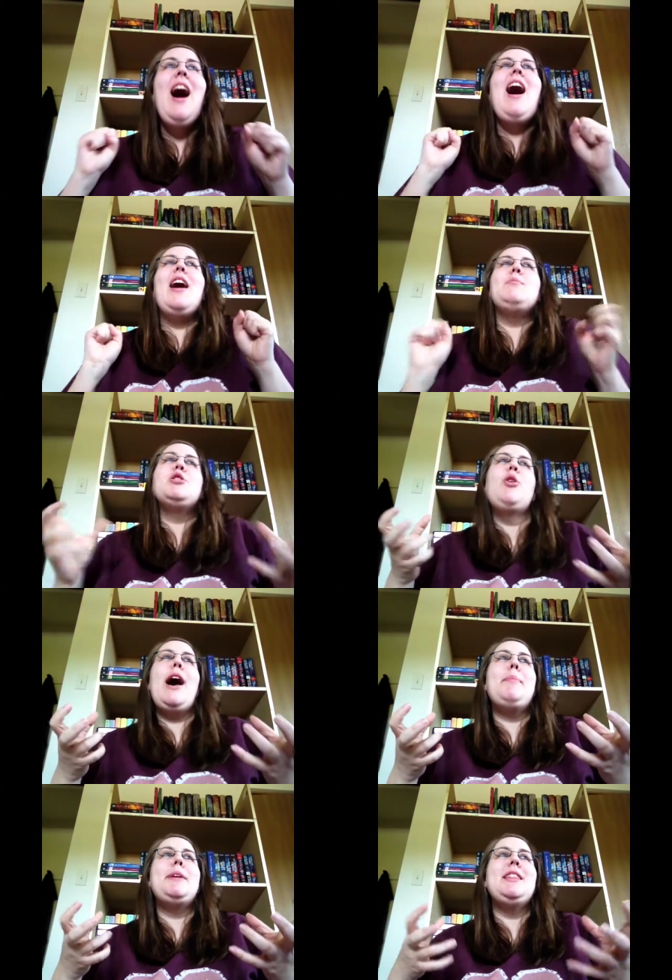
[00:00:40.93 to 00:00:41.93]
I'm so
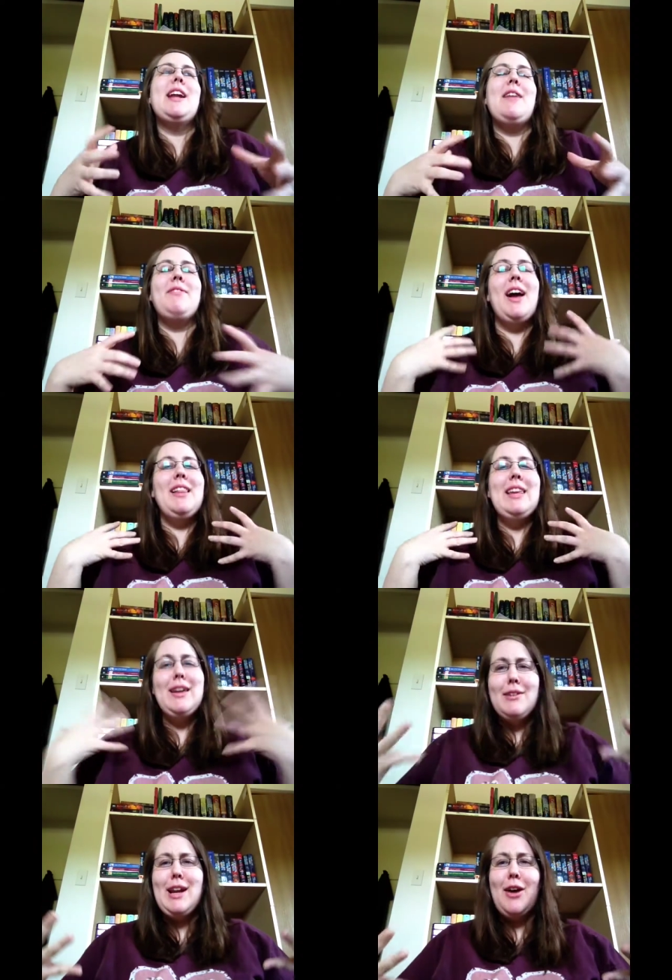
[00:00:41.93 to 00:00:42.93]
happy that I'm finally
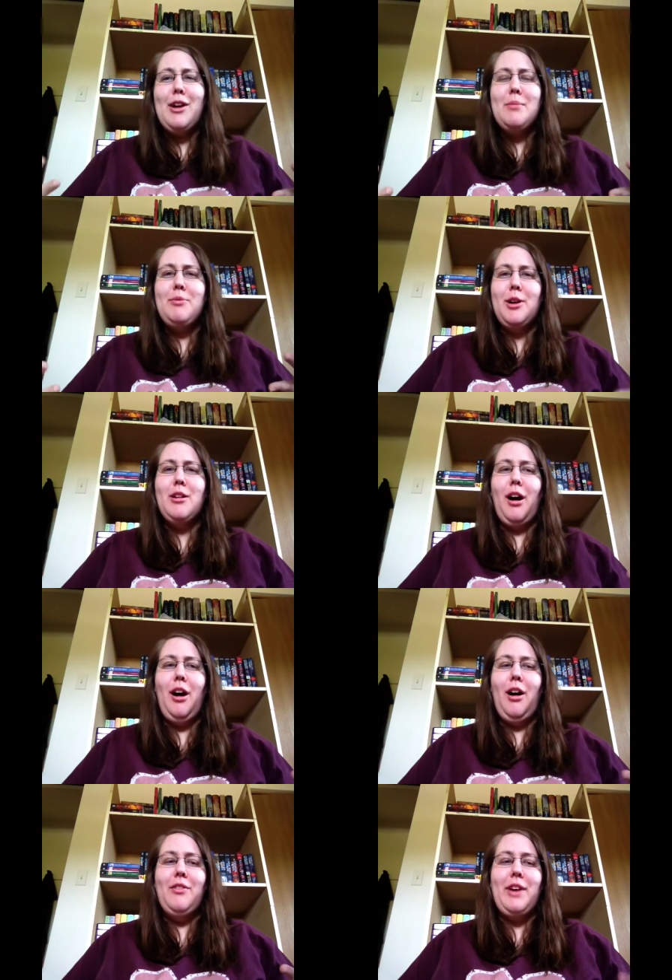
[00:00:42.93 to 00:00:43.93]
giving out a book
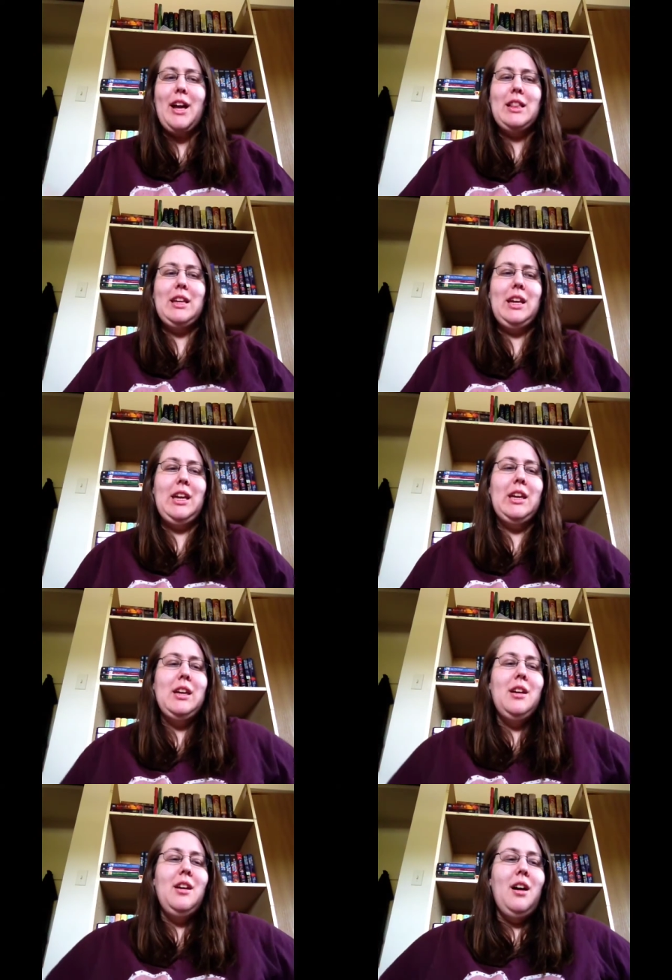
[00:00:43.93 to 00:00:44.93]
haul, finally.
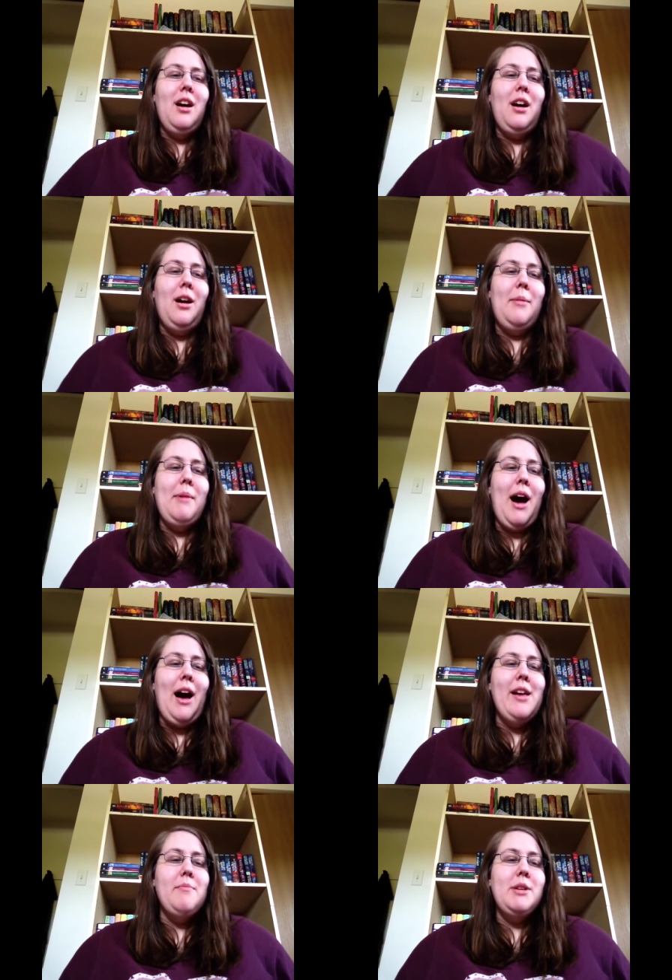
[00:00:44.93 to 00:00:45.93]

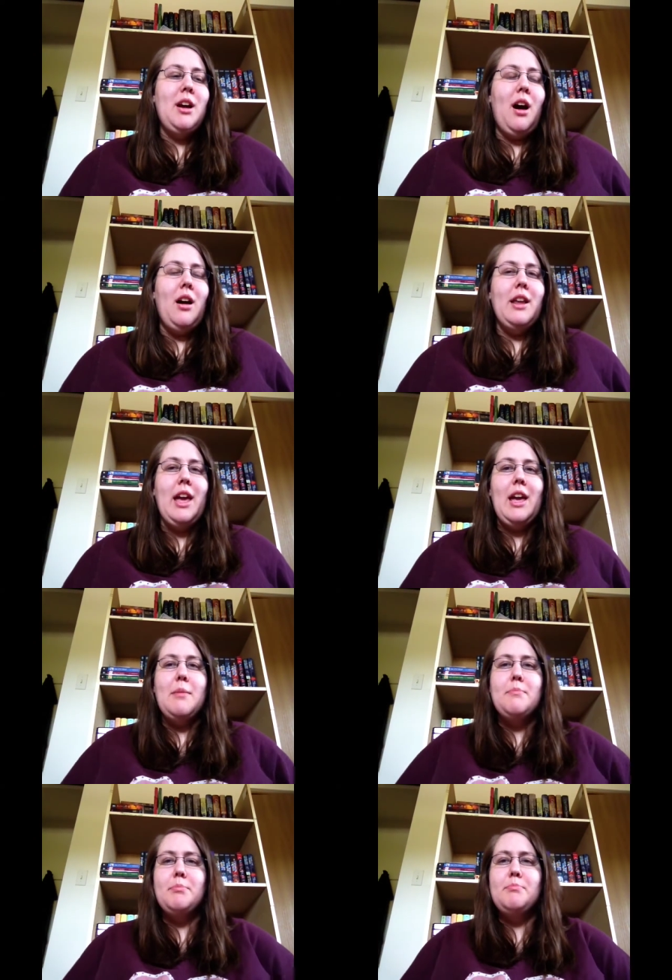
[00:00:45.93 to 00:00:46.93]
I've been on a
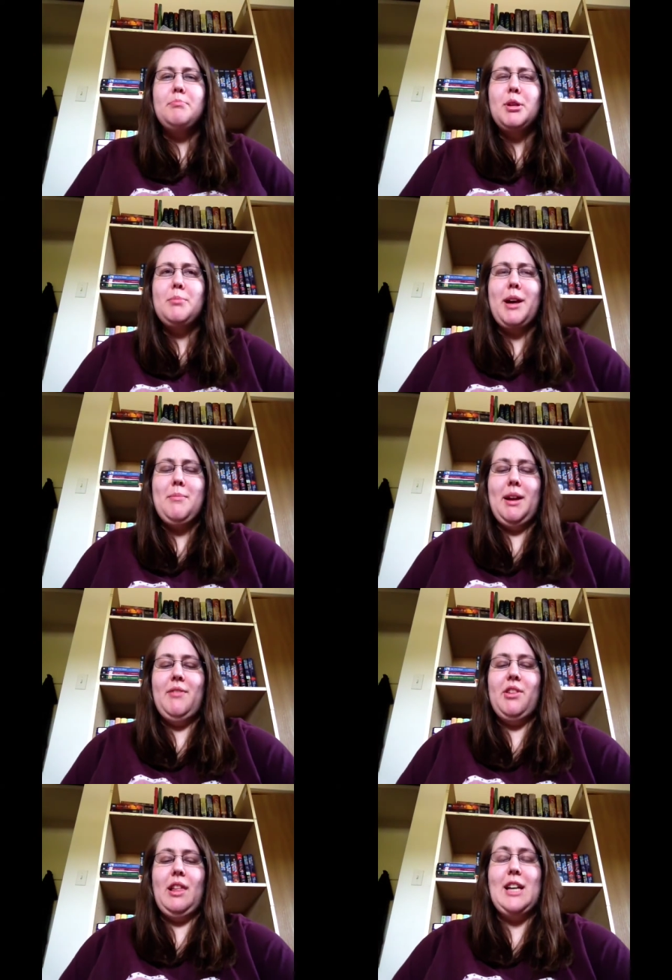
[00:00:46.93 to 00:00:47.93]
book buying ban
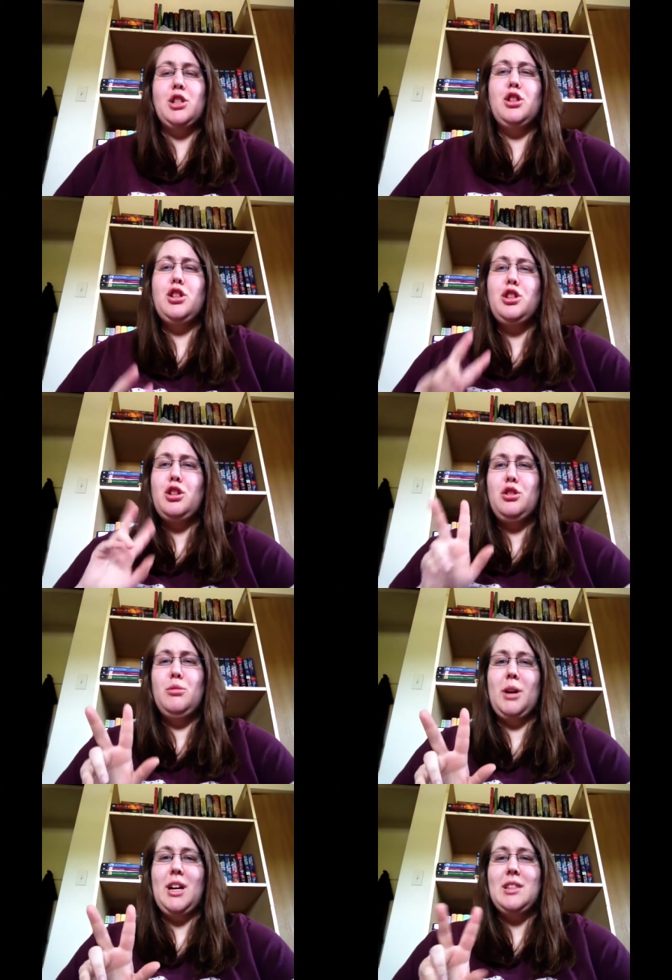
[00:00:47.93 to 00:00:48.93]
for the last 2
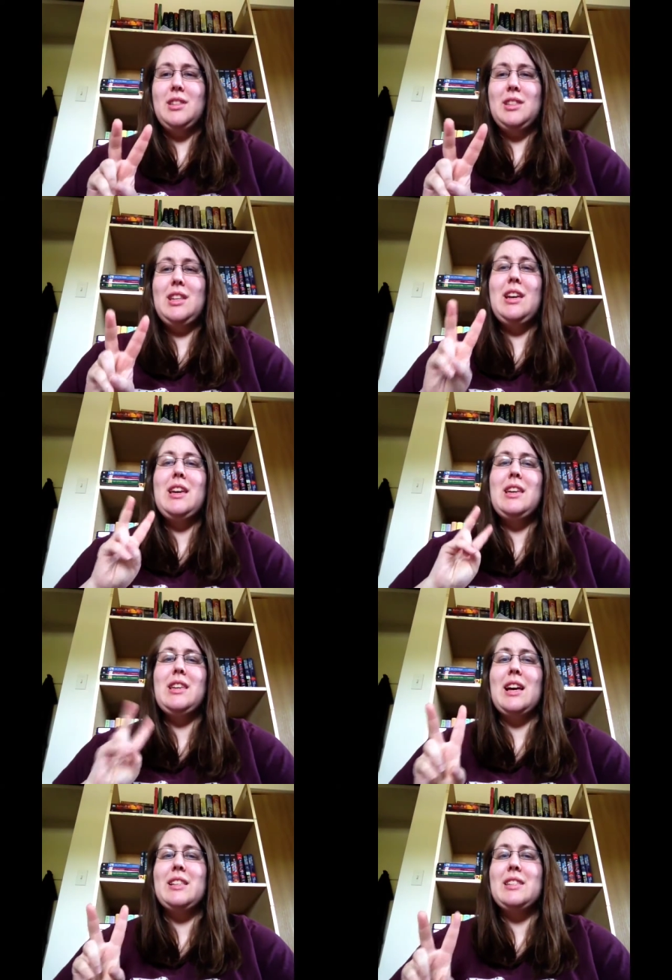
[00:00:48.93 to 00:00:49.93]
months.
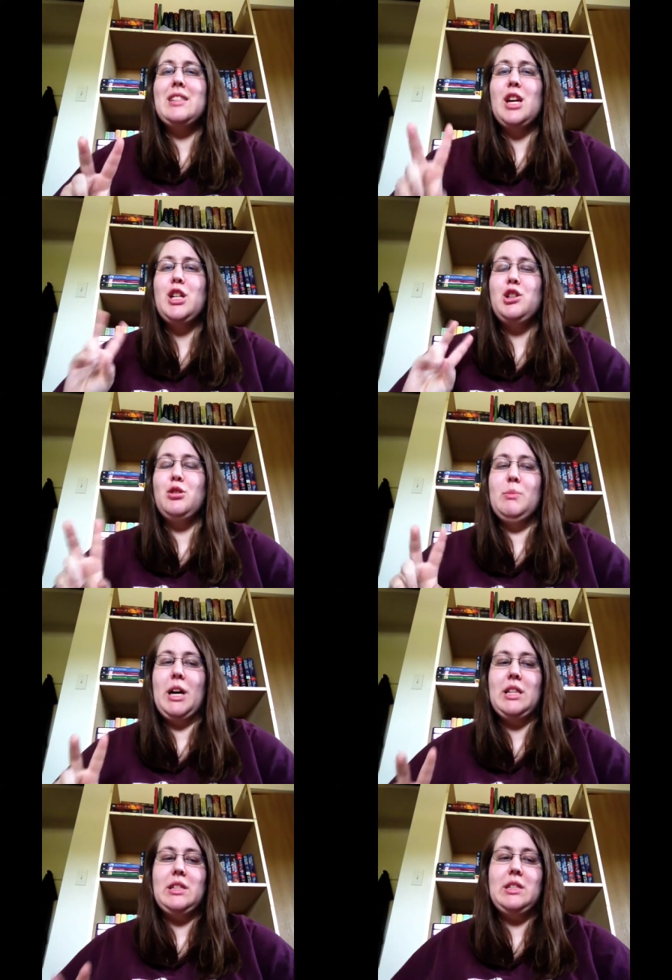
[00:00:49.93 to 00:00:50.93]
Yes, 2
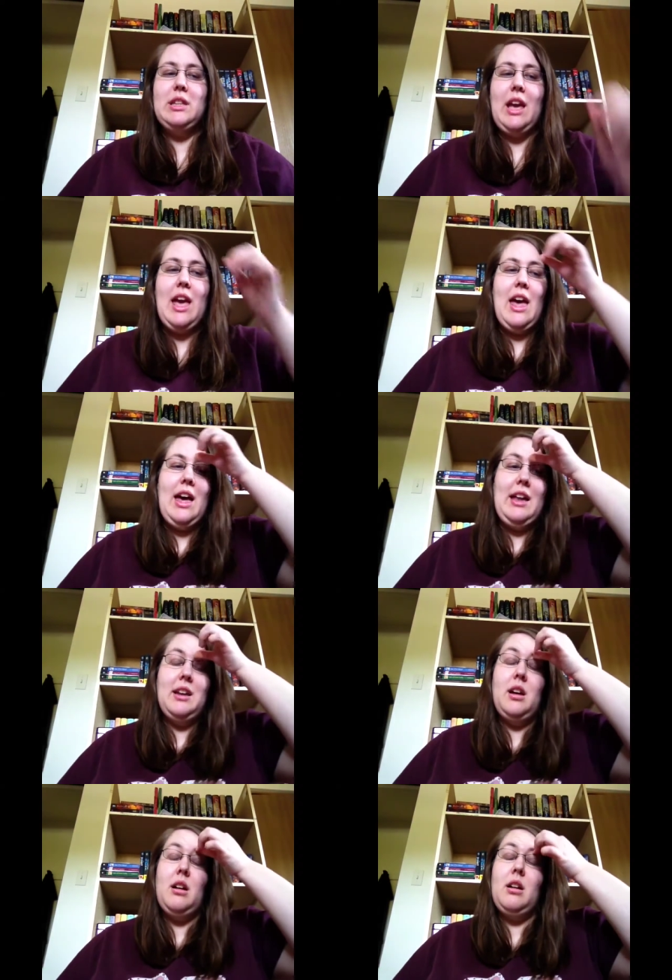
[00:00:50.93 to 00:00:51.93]
months, and
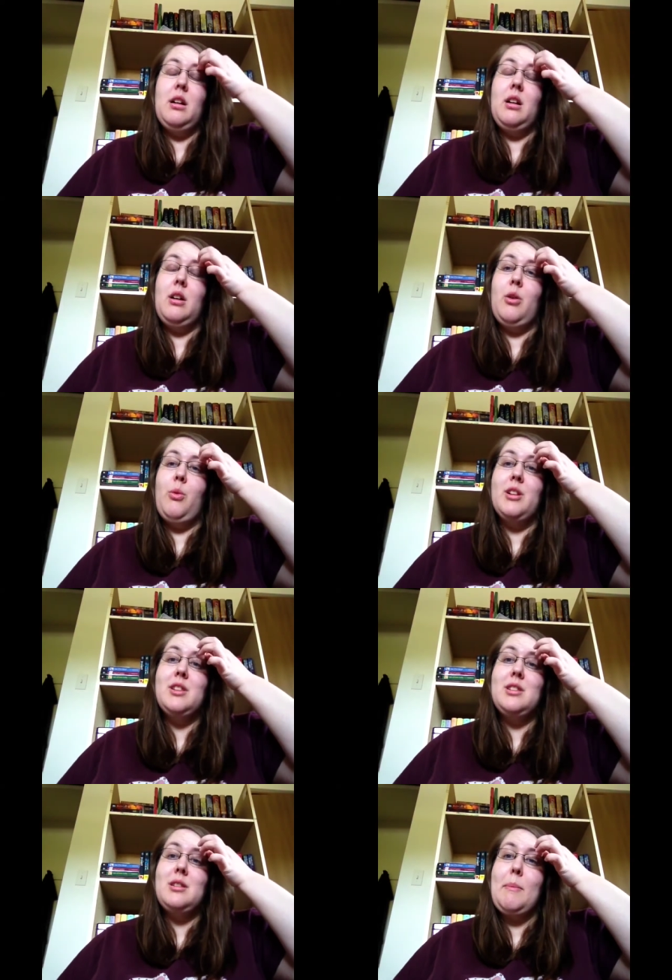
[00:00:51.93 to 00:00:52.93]

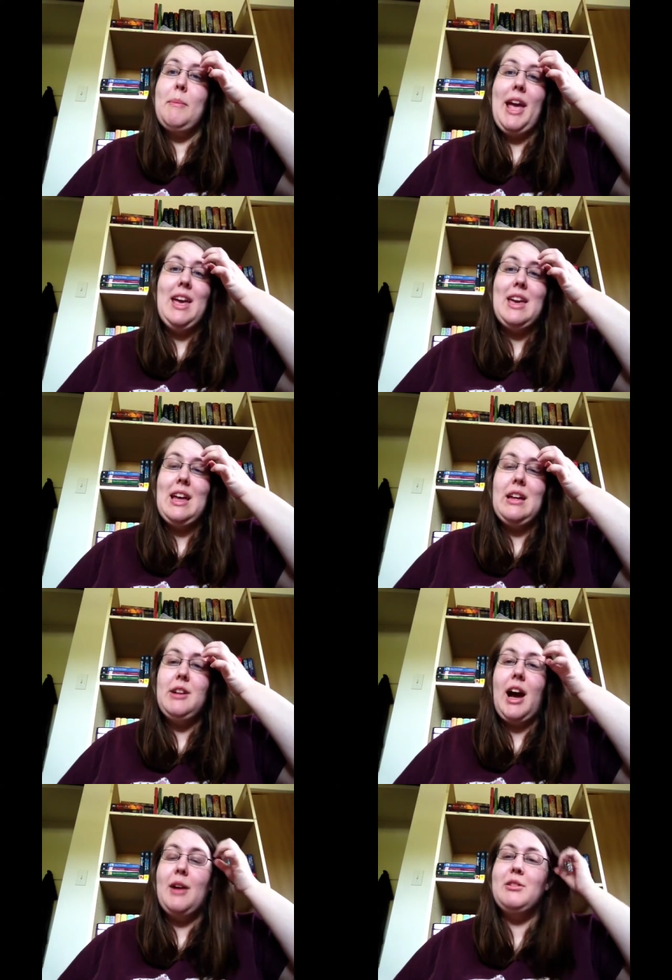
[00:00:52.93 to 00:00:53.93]
once May hit,
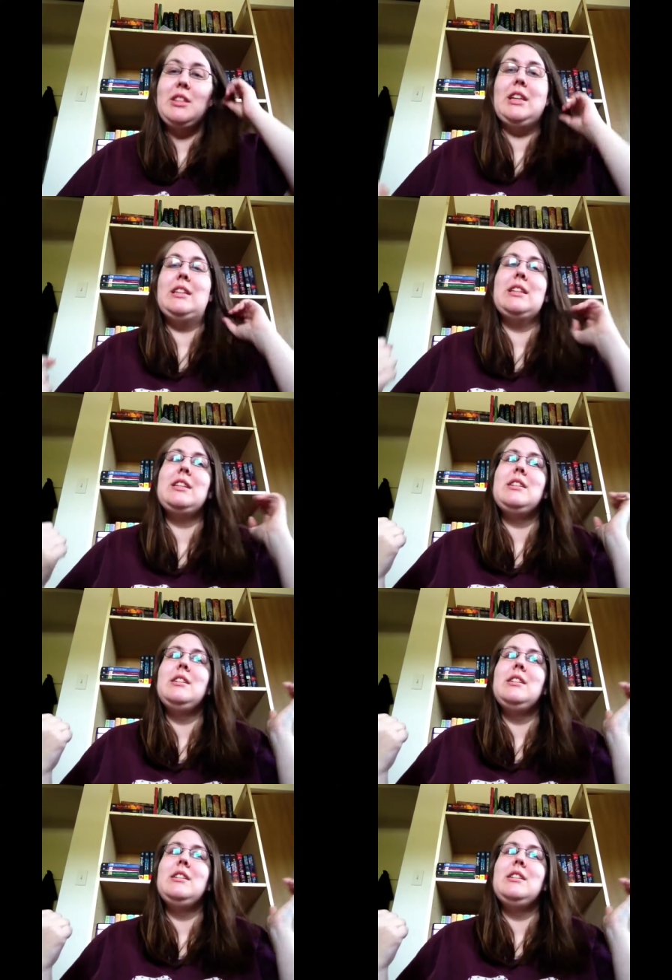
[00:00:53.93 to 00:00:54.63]
I was like